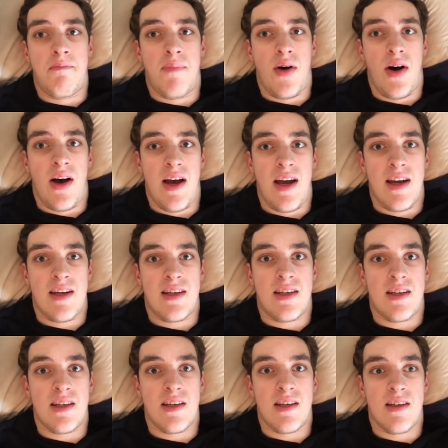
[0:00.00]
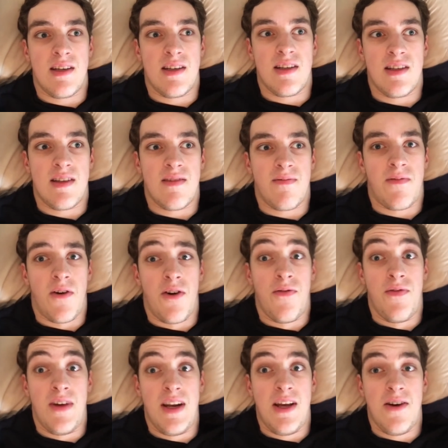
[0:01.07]
But for a
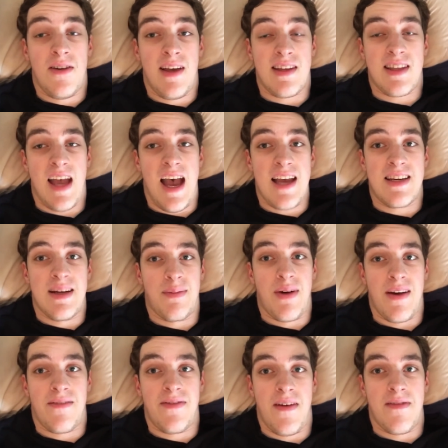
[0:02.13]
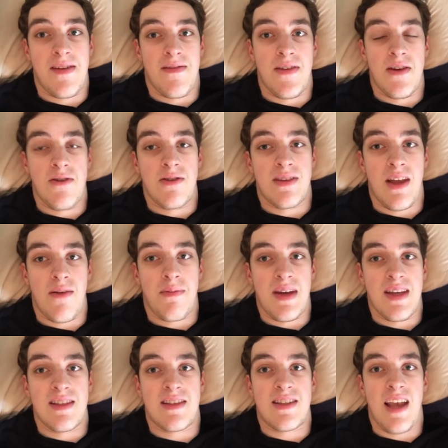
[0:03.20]
video like that to break 50 views, that'd
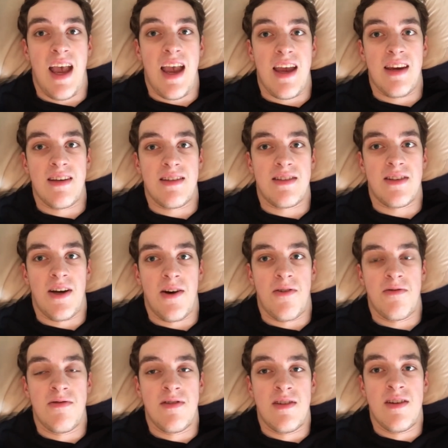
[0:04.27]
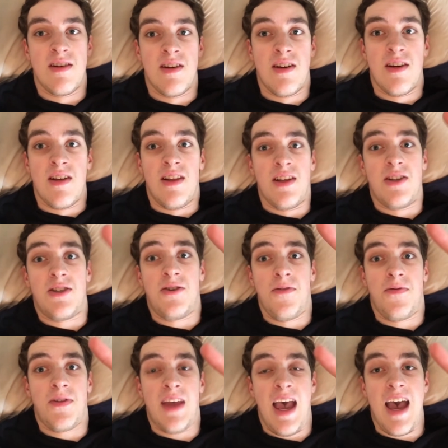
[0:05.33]
be insane. So let's
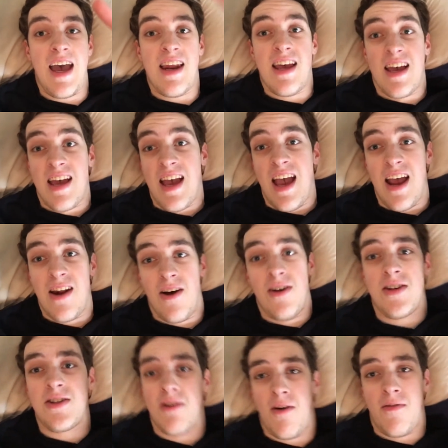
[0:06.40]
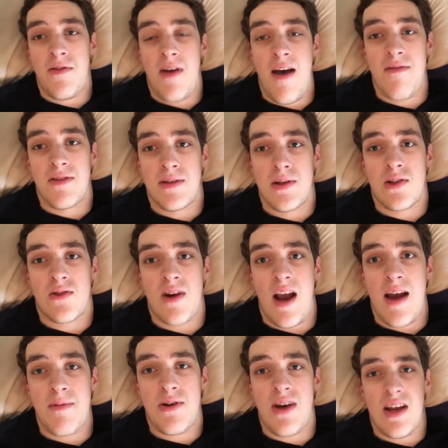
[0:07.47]
shoot for that. And also, if you haven't
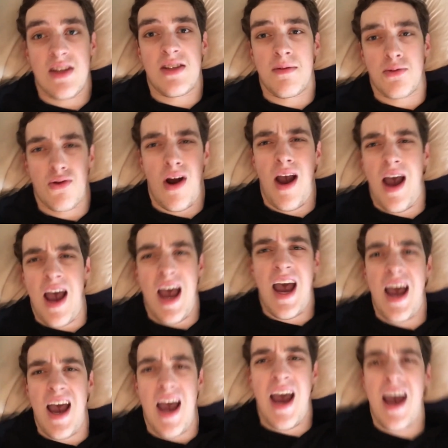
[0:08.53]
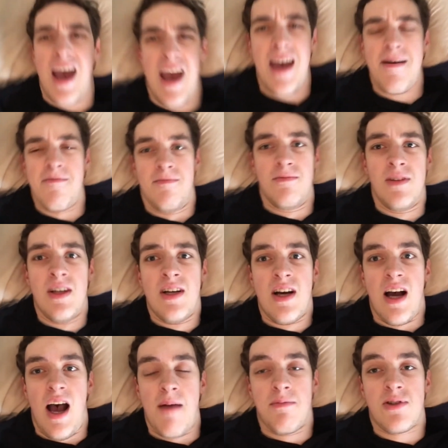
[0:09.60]
subscribed, you gotta subscribe.
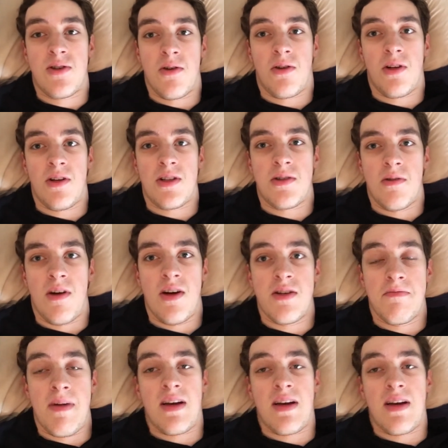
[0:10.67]
I'm so close to 100.